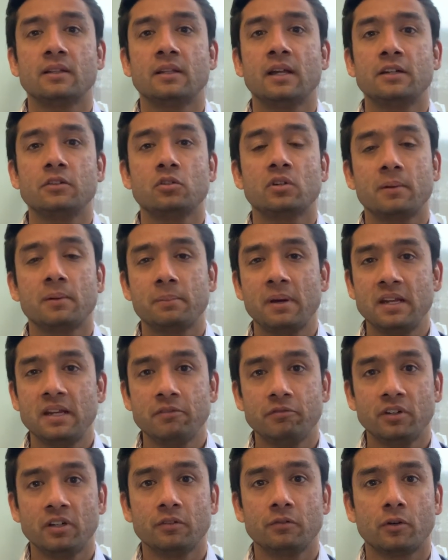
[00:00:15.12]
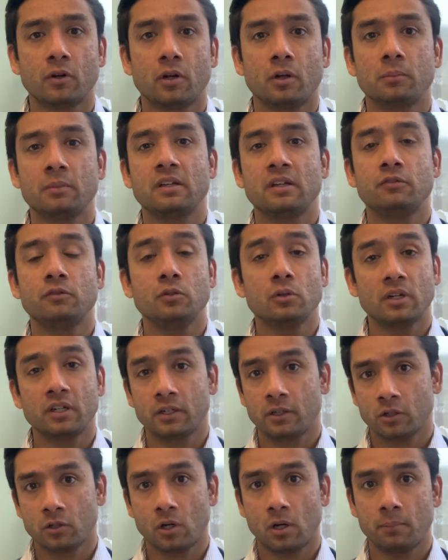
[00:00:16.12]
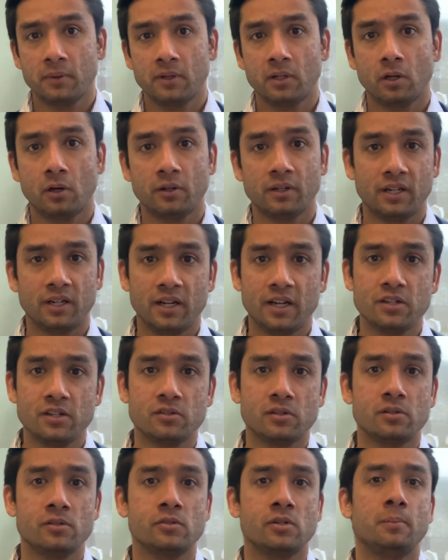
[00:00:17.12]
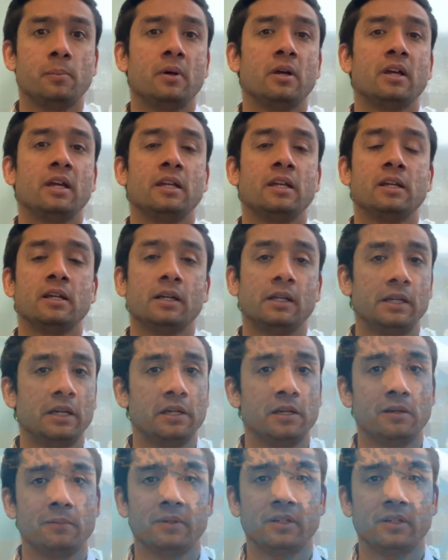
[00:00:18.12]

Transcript: that you can benefit from if you are in a common law relationship in Canadian